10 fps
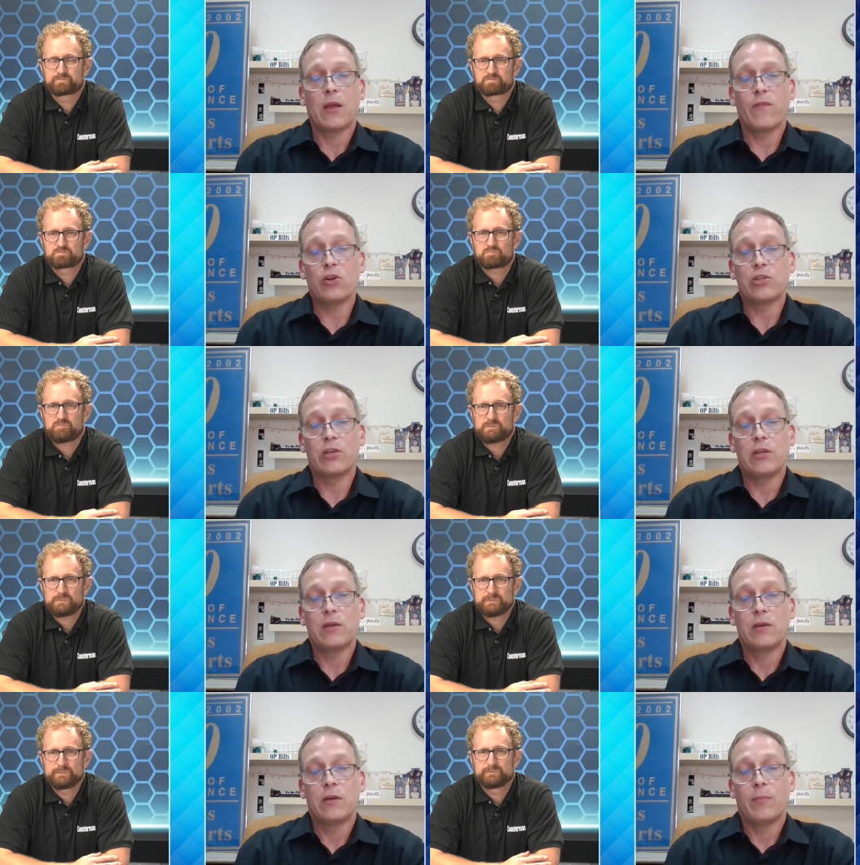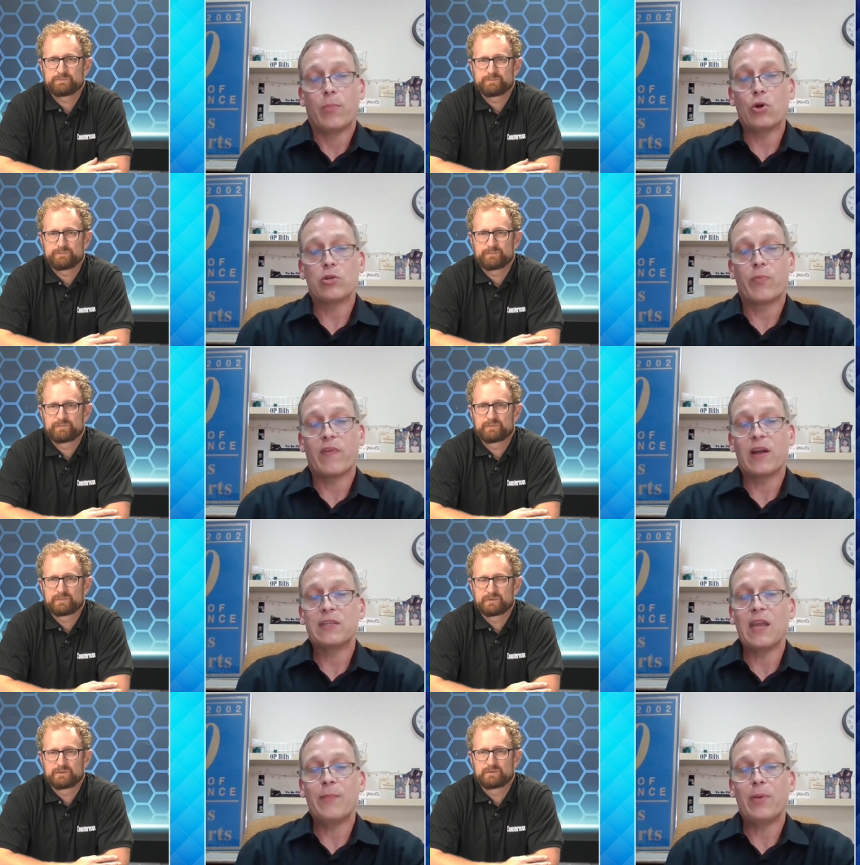Speaker 1: Conversely, POJA
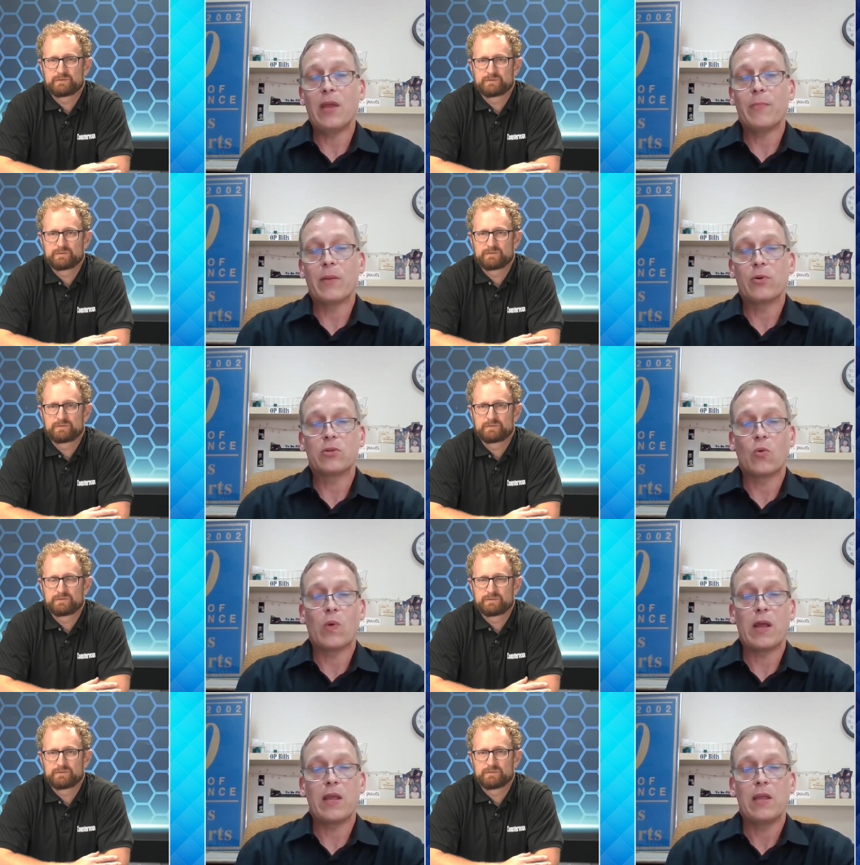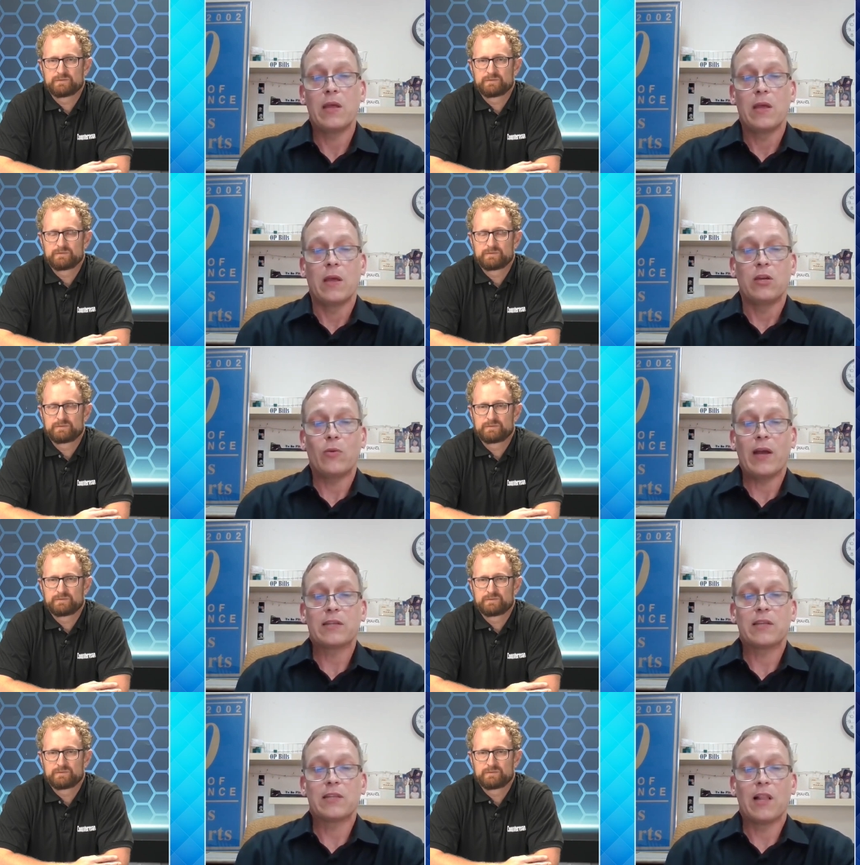provides A P A members a way to
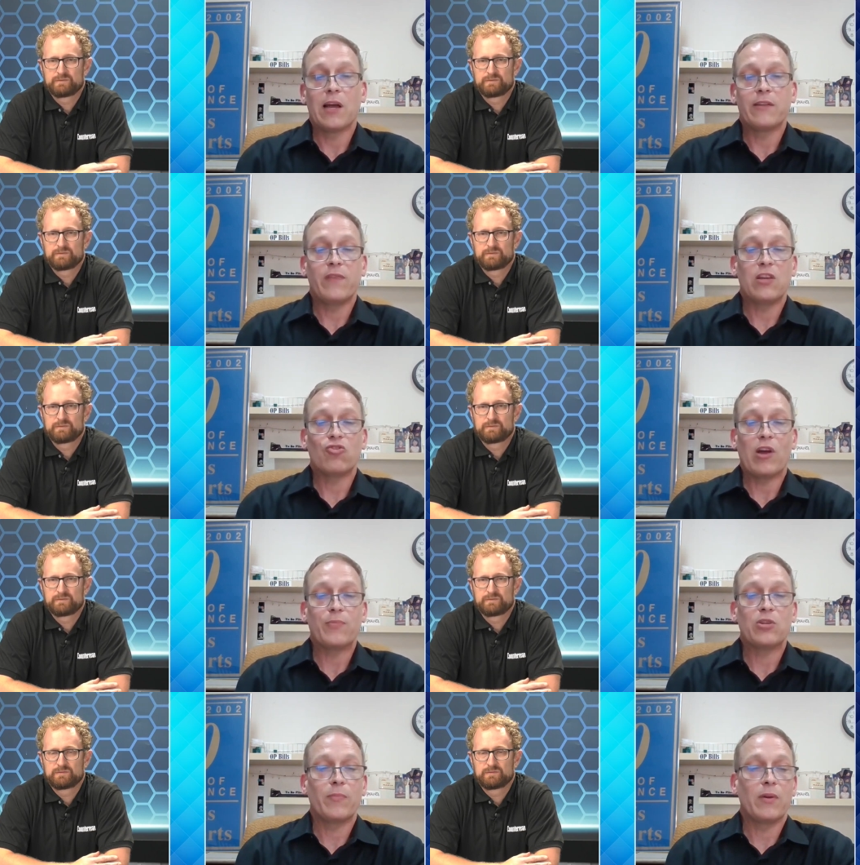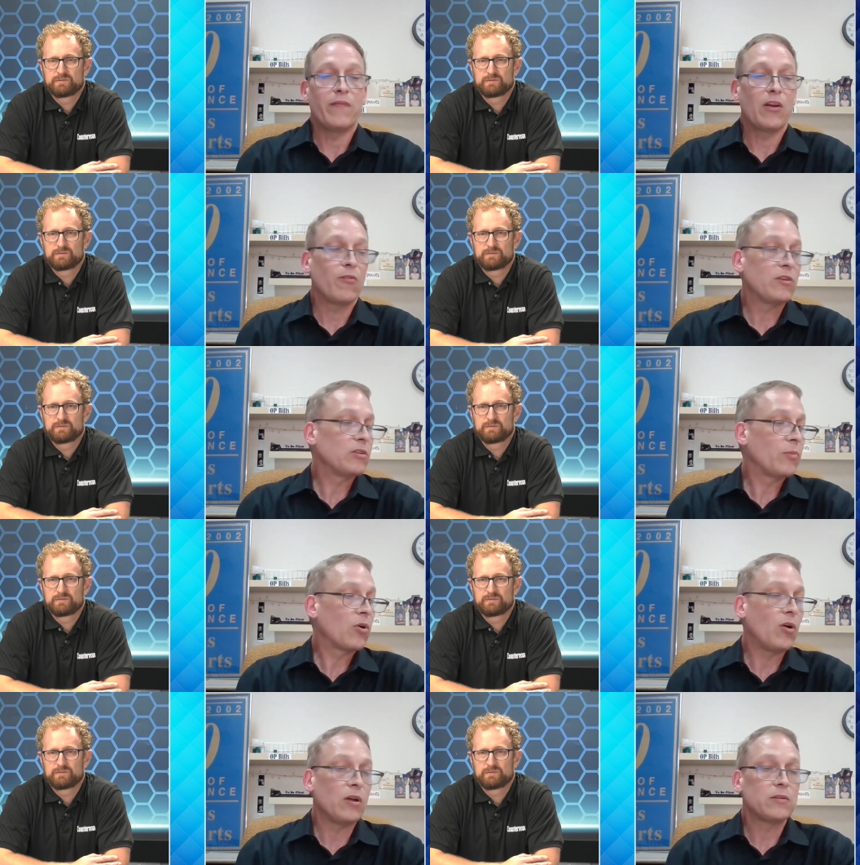access lines via dropship at a very
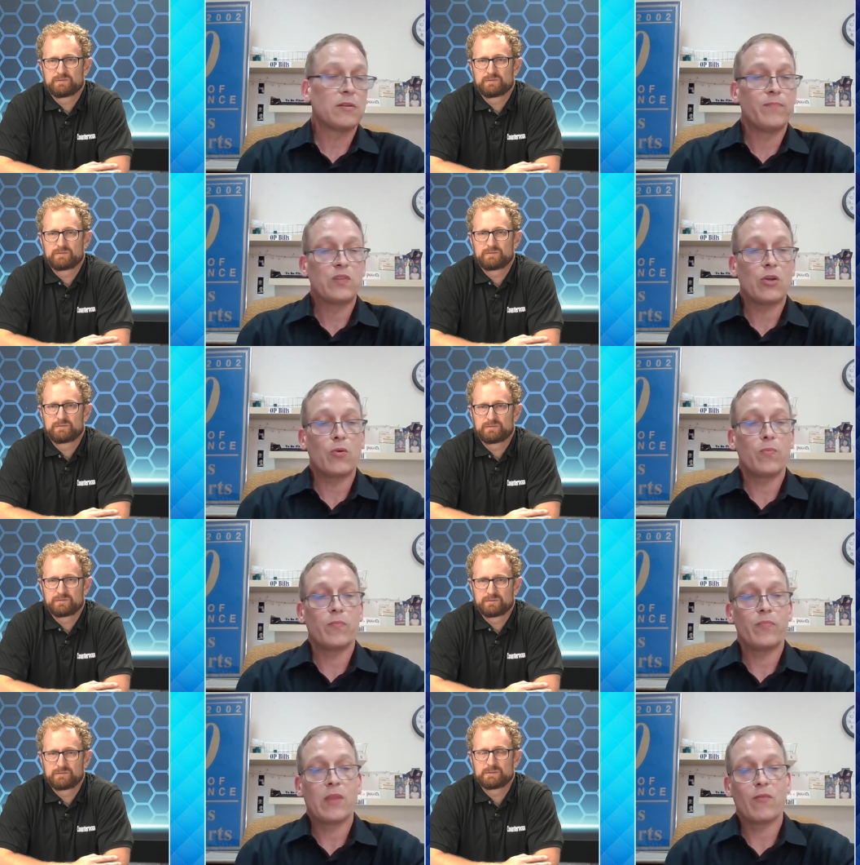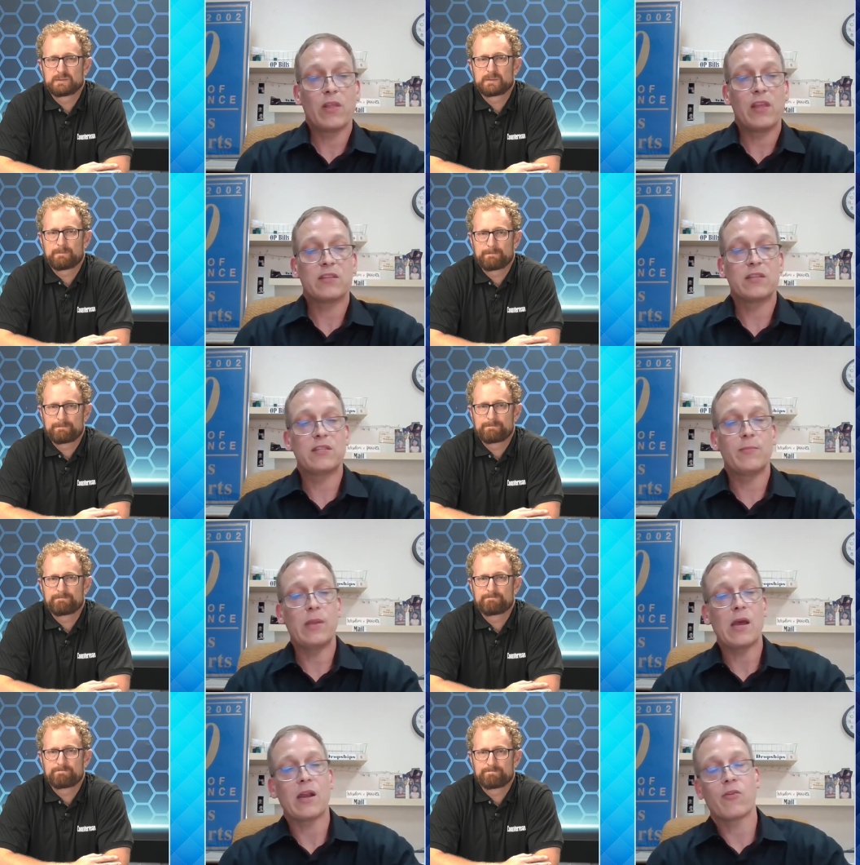reasonable cost. So it really is a
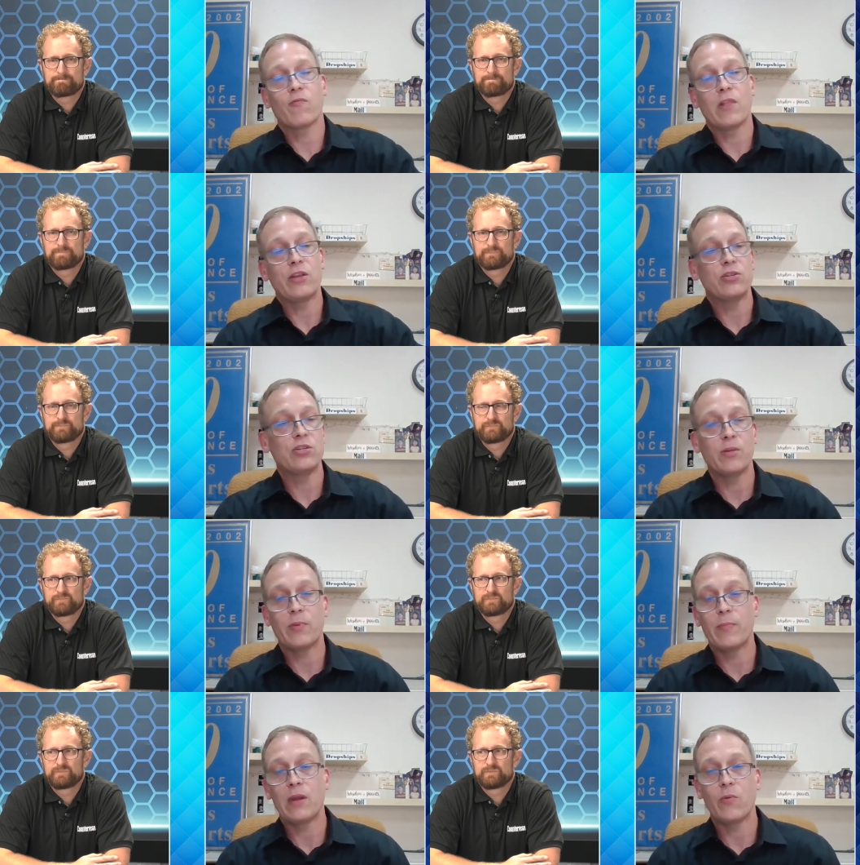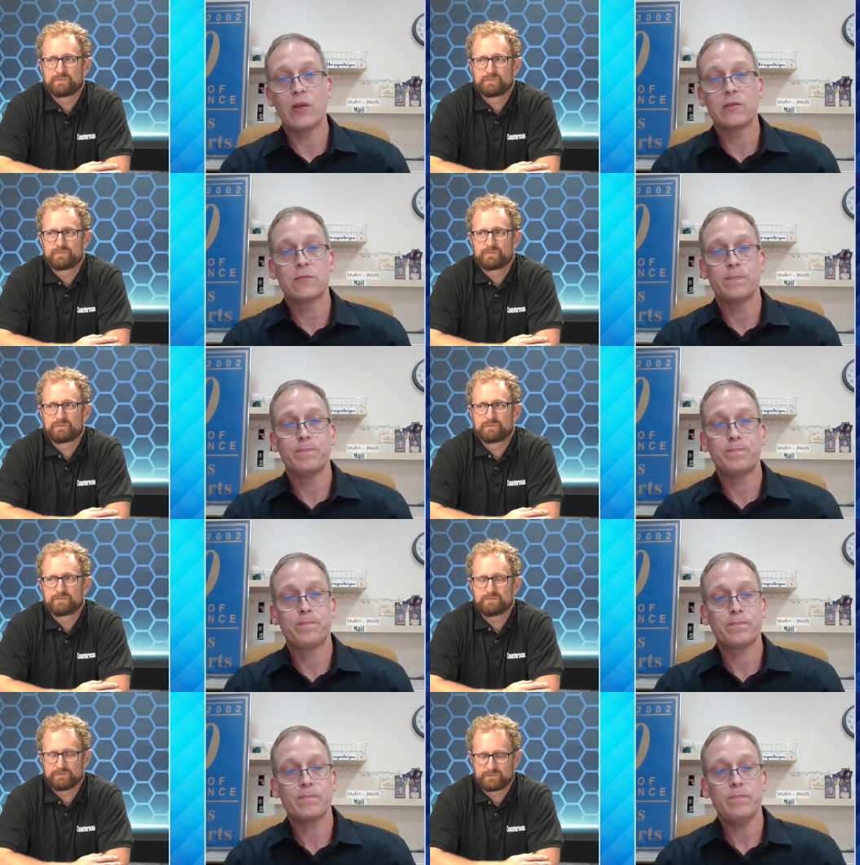symbiotic relationship in many ways.
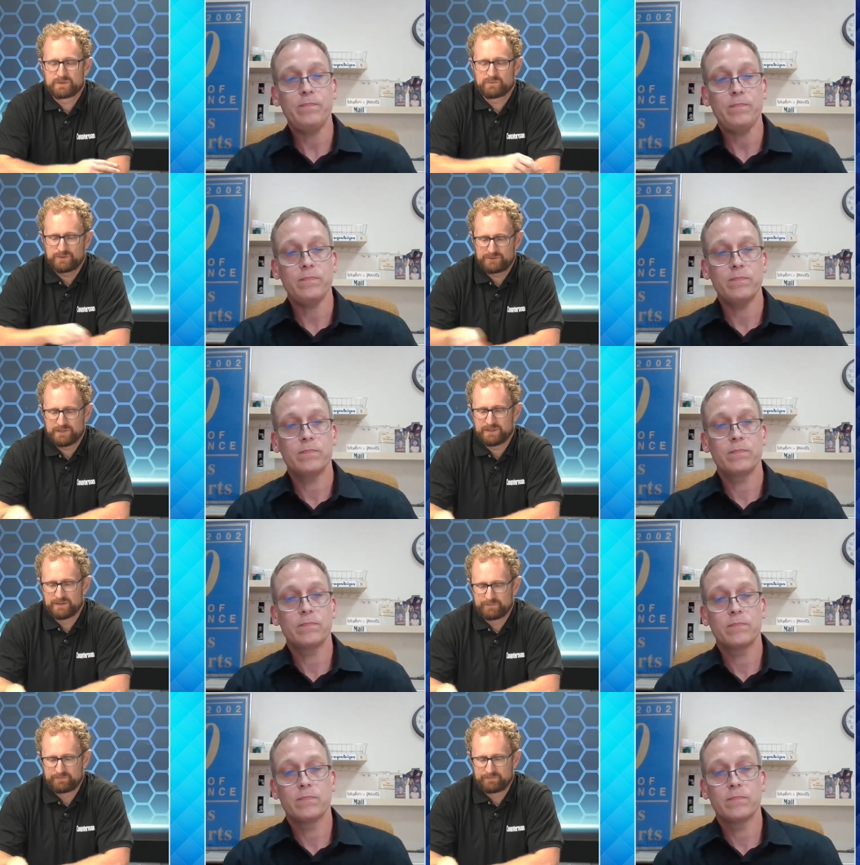
Speaker 2: Mm, well said.